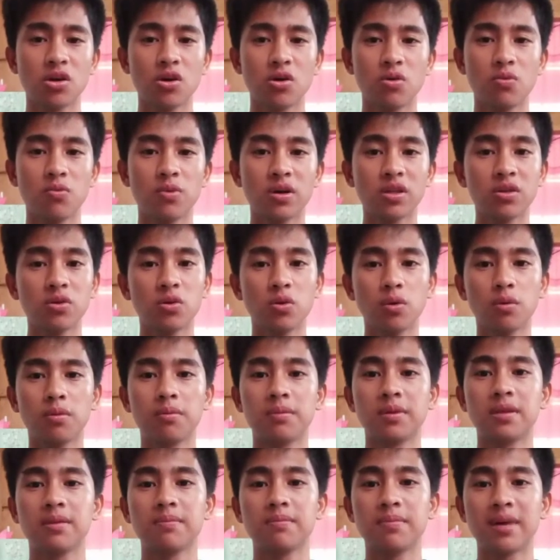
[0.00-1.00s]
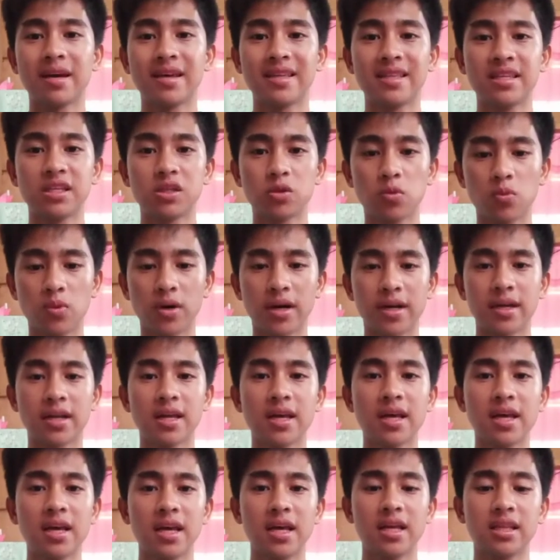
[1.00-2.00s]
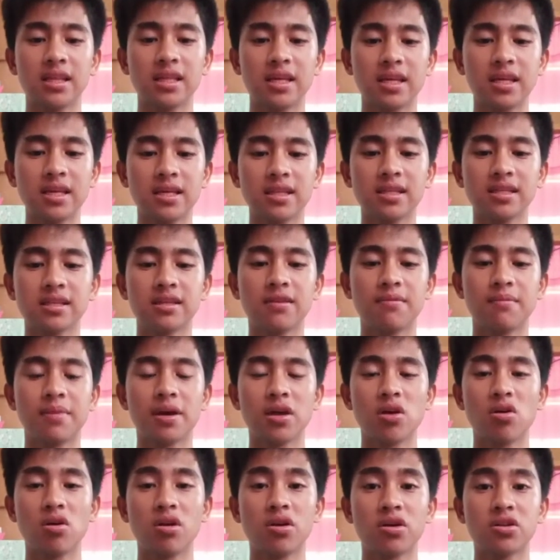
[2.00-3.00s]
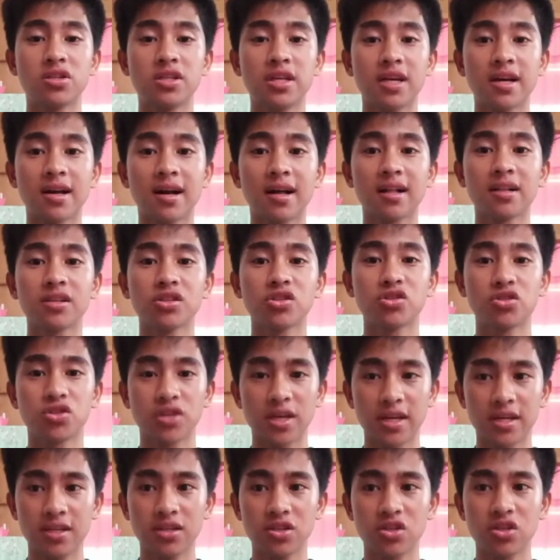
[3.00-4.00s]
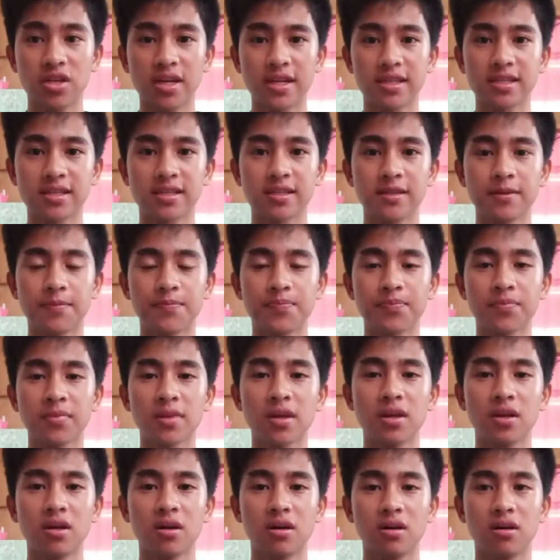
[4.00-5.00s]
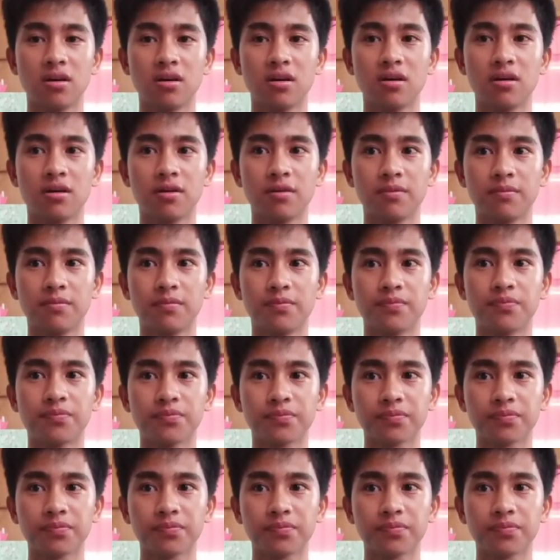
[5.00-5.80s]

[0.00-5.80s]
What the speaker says: What do you mean by this one? It is the biological changes. Um,